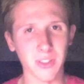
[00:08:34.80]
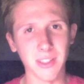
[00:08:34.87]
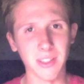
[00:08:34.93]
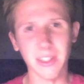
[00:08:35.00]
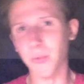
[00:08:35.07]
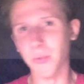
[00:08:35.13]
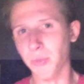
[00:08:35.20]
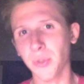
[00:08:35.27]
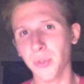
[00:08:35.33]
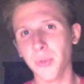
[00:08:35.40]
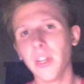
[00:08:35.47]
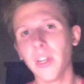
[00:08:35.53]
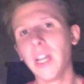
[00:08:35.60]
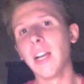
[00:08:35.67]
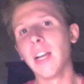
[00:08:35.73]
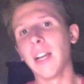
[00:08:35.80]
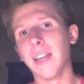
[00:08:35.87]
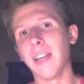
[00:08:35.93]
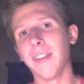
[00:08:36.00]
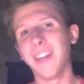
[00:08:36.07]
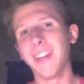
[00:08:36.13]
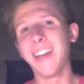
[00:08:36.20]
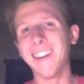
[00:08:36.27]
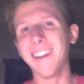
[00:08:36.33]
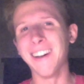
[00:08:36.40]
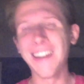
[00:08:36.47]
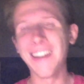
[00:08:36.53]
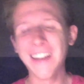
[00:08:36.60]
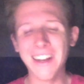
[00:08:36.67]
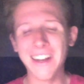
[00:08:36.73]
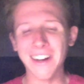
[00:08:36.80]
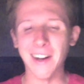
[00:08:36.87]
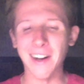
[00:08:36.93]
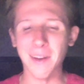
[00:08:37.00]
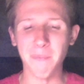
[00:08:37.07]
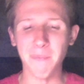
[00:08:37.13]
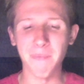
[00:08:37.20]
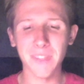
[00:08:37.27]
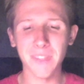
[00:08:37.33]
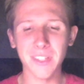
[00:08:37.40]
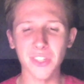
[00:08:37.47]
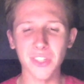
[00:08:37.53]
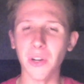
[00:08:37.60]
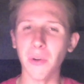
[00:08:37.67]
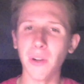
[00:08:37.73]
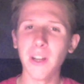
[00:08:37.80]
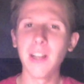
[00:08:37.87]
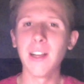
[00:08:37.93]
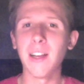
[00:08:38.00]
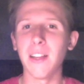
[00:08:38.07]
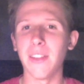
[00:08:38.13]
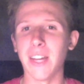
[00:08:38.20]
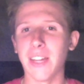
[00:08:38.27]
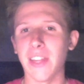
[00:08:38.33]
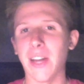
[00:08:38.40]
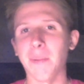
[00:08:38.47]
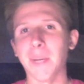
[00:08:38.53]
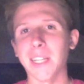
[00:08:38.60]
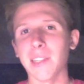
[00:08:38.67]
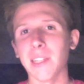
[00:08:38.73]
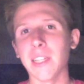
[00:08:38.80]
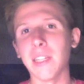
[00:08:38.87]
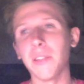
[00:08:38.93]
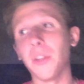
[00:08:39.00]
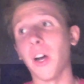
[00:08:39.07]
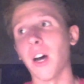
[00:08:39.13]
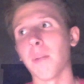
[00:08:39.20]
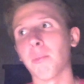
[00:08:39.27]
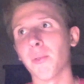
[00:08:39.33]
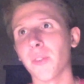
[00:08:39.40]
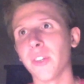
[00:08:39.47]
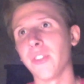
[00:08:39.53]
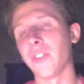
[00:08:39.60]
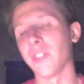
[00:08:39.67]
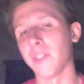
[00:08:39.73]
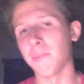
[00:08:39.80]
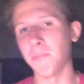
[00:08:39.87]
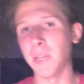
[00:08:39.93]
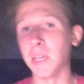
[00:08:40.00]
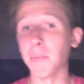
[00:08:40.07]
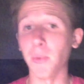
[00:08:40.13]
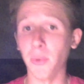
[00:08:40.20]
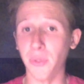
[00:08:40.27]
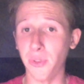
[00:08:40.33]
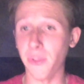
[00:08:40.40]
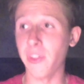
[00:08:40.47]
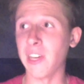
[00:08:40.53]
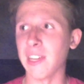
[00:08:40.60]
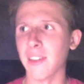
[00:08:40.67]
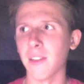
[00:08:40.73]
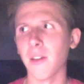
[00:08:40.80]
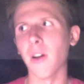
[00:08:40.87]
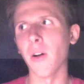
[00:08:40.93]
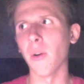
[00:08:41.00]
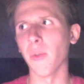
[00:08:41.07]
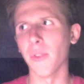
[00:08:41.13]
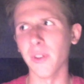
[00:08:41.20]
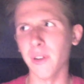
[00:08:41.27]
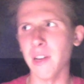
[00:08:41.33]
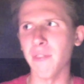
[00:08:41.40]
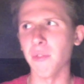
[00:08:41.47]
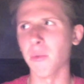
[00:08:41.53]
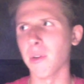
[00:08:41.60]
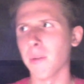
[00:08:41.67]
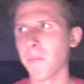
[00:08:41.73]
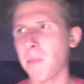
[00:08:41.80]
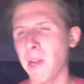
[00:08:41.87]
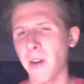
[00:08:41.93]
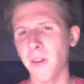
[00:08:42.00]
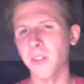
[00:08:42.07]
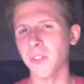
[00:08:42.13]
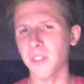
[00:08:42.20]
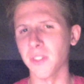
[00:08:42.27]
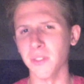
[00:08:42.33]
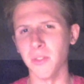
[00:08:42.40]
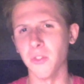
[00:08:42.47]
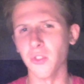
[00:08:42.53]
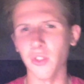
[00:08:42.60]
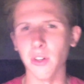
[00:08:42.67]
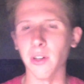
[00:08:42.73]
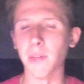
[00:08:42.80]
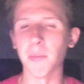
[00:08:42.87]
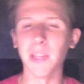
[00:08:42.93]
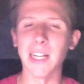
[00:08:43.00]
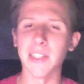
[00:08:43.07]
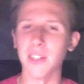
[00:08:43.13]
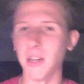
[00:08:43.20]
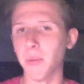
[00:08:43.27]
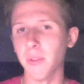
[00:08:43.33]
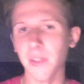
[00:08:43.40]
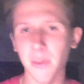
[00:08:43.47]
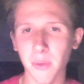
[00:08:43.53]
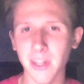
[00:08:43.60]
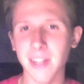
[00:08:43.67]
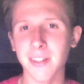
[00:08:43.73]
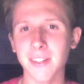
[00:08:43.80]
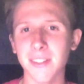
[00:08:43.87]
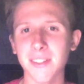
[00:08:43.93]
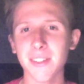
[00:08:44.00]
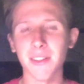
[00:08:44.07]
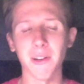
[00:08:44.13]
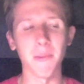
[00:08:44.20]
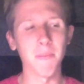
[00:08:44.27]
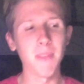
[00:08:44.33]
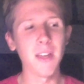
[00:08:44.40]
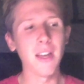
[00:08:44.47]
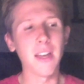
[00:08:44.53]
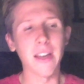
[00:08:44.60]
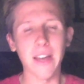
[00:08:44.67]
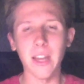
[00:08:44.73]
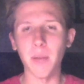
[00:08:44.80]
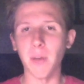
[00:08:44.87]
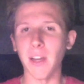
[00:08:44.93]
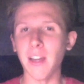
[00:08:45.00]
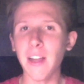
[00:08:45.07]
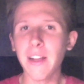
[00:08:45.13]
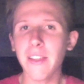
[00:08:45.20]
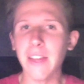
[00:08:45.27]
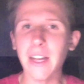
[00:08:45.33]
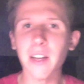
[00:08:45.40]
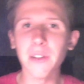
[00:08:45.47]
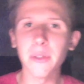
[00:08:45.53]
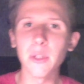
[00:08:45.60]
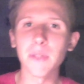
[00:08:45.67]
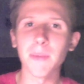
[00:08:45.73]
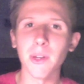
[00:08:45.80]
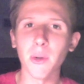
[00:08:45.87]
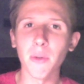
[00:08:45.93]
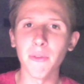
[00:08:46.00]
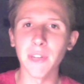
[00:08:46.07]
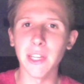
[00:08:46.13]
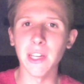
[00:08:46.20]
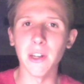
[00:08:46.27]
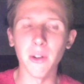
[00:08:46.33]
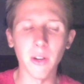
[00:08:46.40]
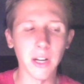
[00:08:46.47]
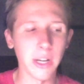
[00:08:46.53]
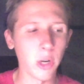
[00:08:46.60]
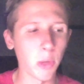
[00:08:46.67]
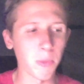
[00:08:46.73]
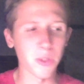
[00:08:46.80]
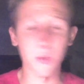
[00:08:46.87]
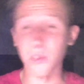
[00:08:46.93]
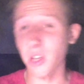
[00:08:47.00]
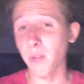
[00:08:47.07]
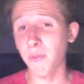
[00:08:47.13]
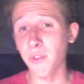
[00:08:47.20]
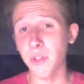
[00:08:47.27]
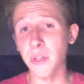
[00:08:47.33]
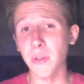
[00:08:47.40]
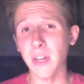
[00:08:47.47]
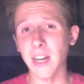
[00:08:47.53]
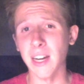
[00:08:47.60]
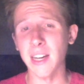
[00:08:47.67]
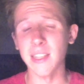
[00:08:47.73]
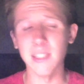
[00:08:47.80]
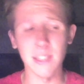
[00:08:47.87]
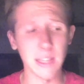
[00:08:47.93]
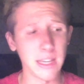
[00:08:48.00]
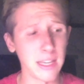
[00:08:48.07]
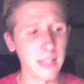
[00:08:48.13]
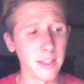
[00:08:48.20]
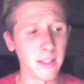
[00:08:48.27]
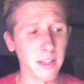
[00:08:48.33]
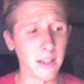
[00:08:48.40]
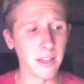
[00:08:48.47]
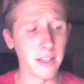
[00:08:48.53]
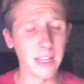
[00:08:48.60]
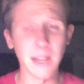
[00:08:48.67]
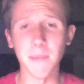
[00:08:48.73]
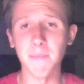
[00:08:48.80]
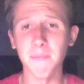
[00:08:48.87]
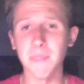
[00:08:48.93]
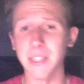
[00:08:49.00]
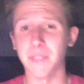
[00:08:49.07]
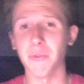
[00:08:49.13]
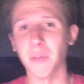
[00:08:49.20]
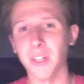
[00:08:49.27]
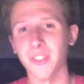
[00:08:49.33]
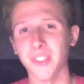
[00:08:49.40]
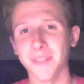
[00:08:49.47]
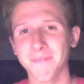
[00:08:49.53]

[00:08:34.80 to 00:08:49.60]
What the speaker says: like rude. And so that might lead non-Parisian people to think that, oh, everyone in Paris is a jerk, but that's not really the way it is. So anyway, that concludes my whole video. I hope this was helpful to you guys, and yeah, thanks for watching.